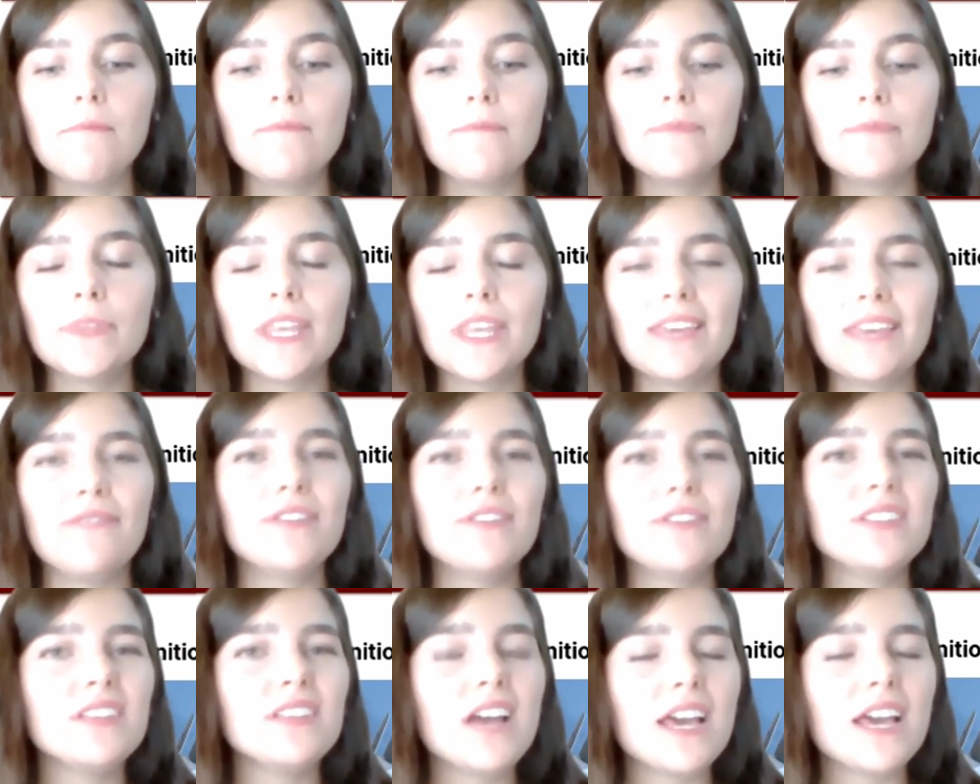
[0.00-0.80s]

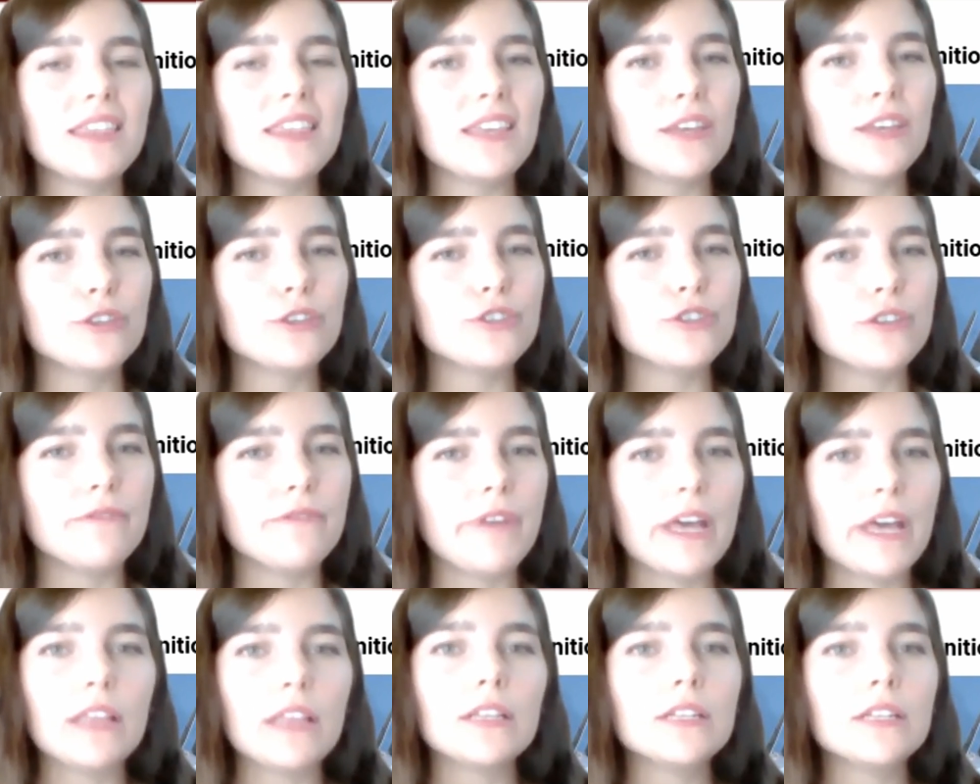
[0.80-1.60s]
Even I think
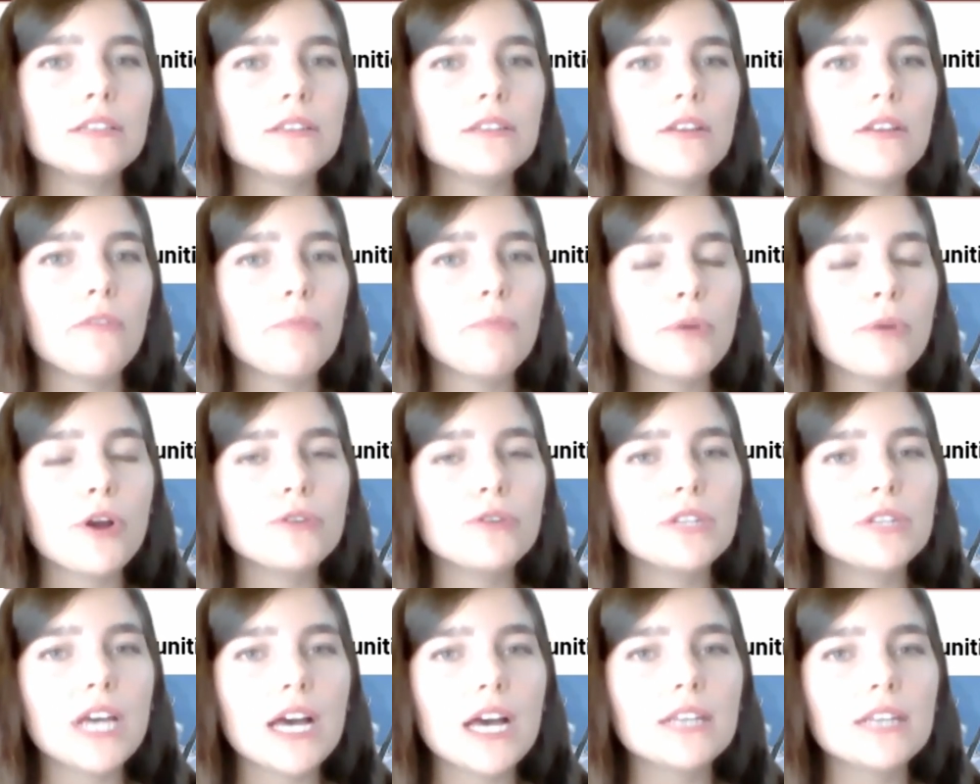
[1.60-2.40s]
surveillance of
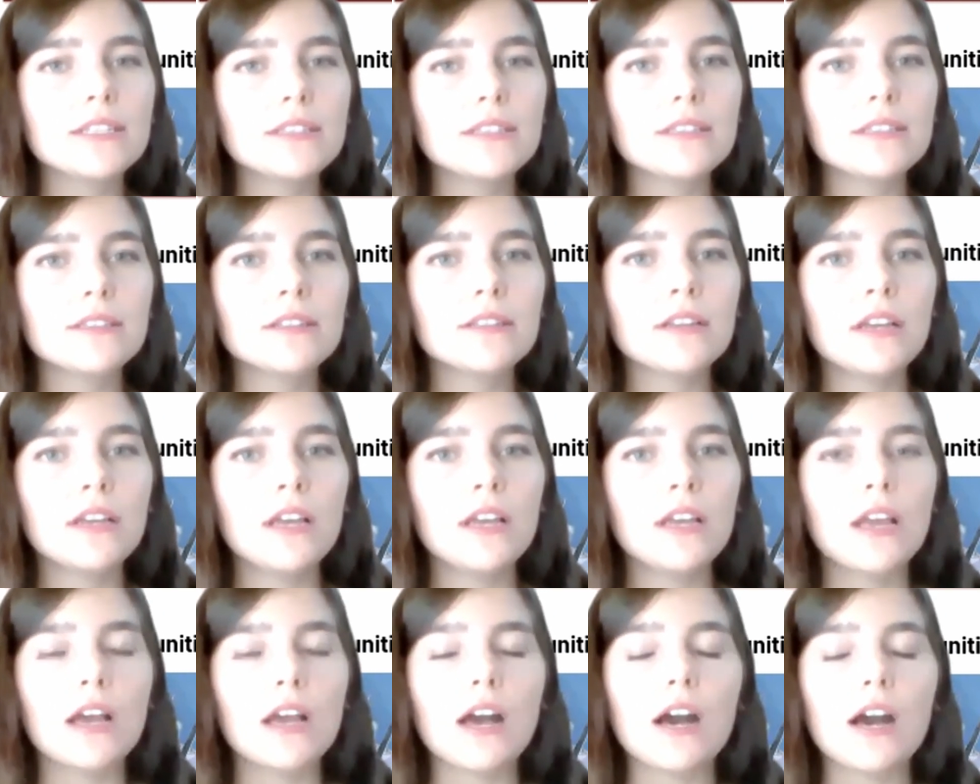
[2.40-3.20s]
protests
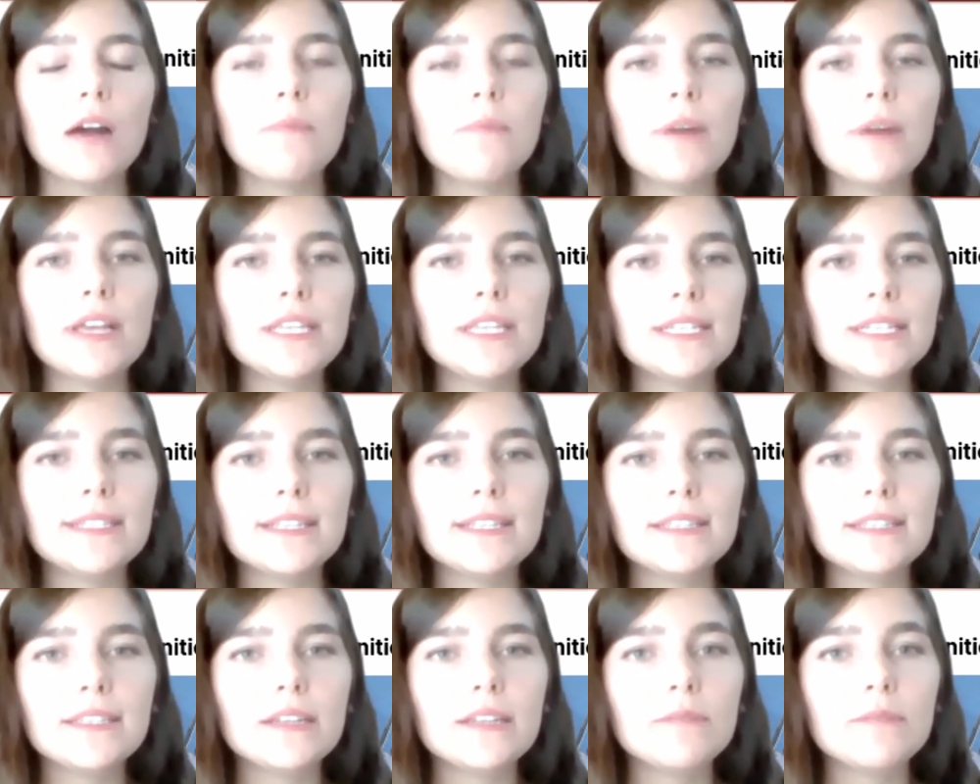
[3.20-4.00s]
by these
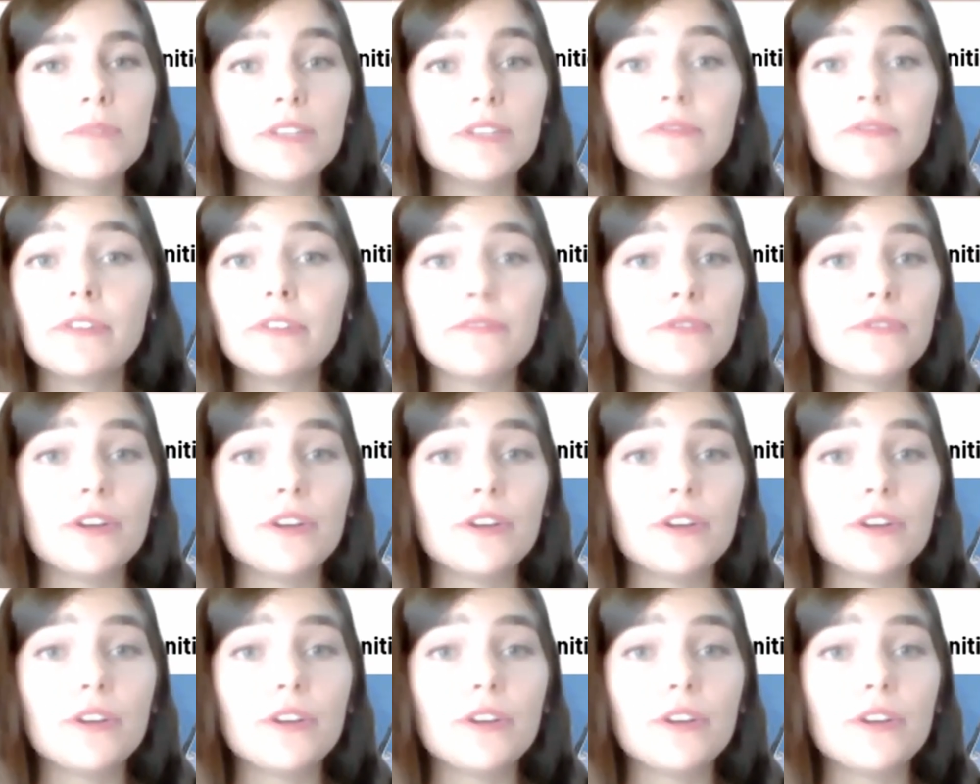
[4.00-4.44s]
systems, even if they're